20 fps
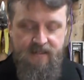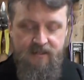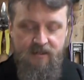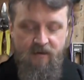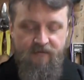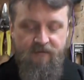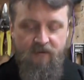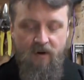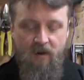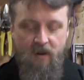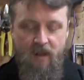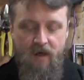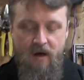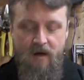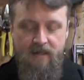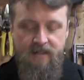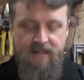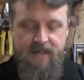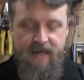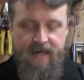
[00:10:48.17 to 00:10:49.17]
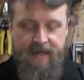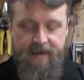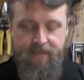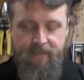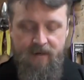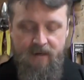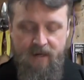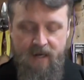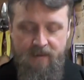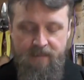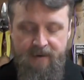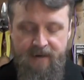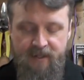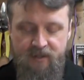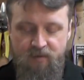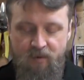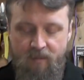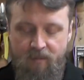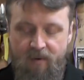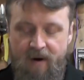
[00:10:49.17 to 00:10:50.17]
So for a long time,
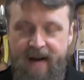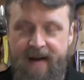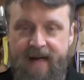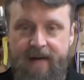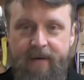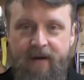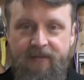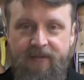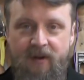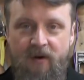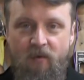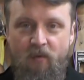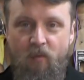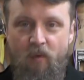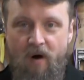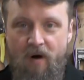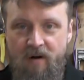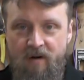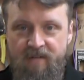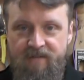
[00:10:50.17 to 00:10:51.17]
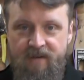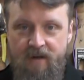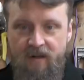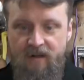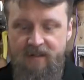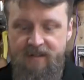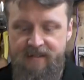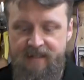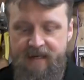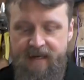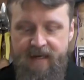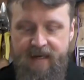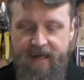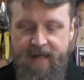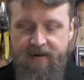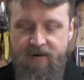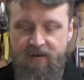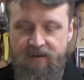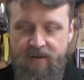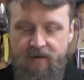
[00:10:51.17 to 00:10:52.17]
companies were bragging about their waterfall
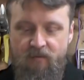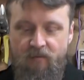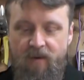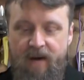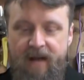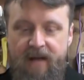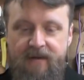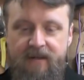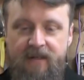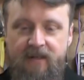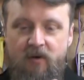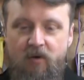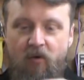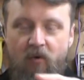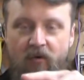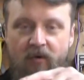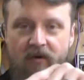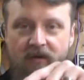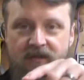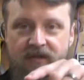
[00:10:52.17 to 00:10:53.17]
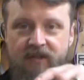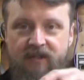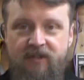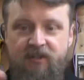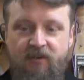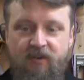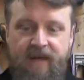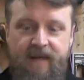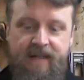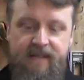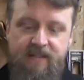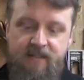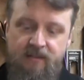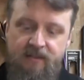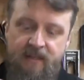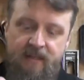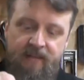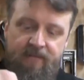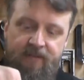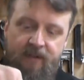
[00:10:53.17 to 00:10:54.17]
design or the rounded corners of the screen, so
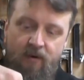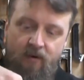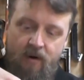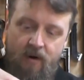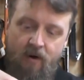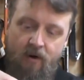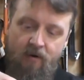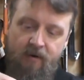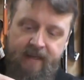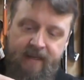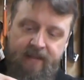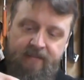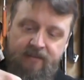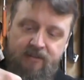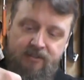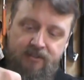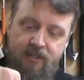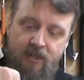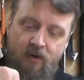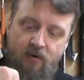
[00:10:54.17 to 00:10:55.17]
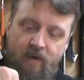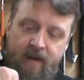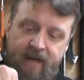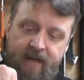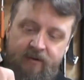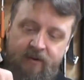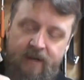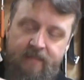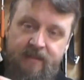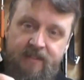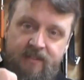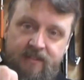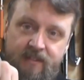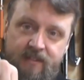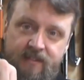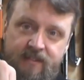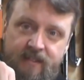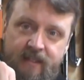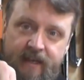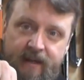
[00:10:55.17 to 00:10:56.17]
that if you were holding it, there's no way to grip it. It's just
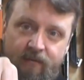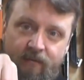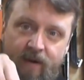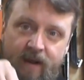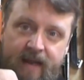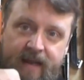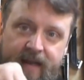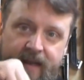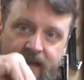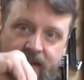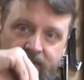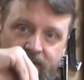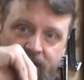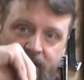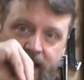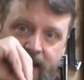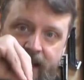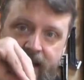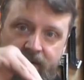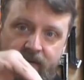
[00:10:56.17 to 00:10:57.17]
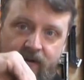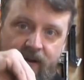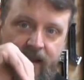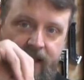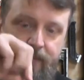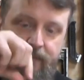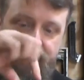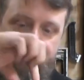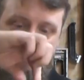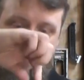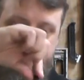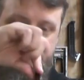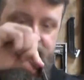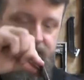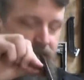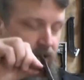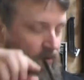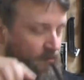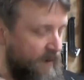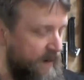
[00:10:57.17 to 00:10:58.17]
going to slide right out of your hand, right? Because
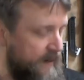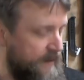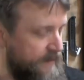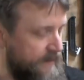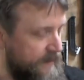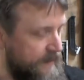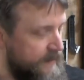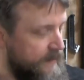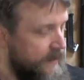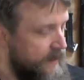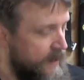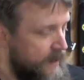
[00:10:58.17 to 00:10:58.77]
that's all rounded.